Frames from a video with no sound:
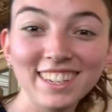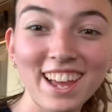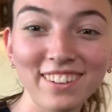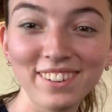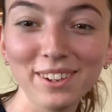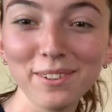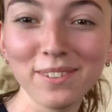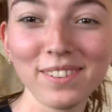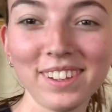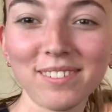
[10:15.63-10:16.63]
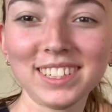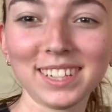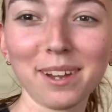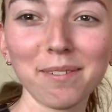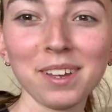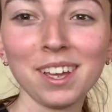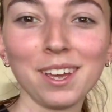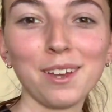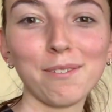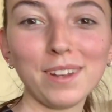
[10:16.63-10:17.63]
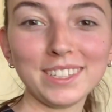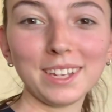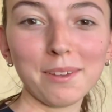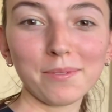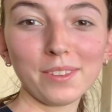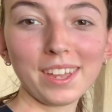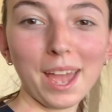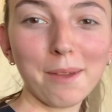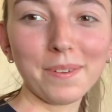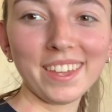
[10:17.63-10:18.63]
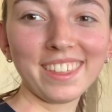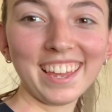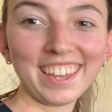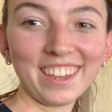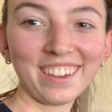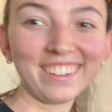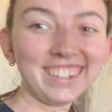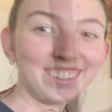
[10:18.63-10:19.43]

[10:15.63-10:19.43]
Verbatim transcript: Gallery. Ooh, what's up? What's up? Look happy, thank you.